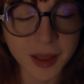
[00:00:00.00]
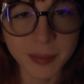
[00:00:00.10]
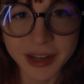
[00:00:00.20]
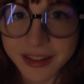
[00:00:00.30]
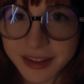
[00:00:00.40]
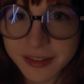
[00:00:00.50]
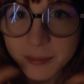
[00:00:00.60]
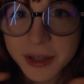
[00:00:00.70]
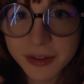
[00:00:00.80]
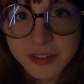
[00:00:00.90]
But in this
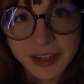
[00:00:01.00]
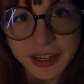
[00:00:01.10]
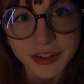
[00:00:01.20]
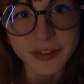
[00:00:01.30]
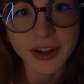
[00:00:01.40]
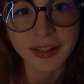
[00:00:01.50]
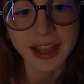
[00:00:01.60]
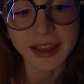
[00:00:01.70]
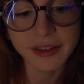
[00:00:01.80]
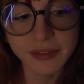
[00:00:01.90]
middle stage of our
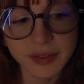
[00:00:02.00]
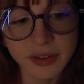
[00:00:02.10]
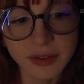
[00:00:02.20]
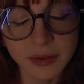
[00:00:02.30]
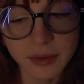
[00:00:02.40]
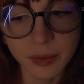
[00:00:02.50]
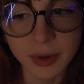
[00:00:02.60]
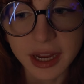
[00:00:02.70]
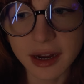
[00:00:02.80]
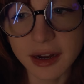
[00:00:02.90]
lives,
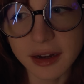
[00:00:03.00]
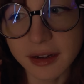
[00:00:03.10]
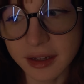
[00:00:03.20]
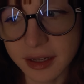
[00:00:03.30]
where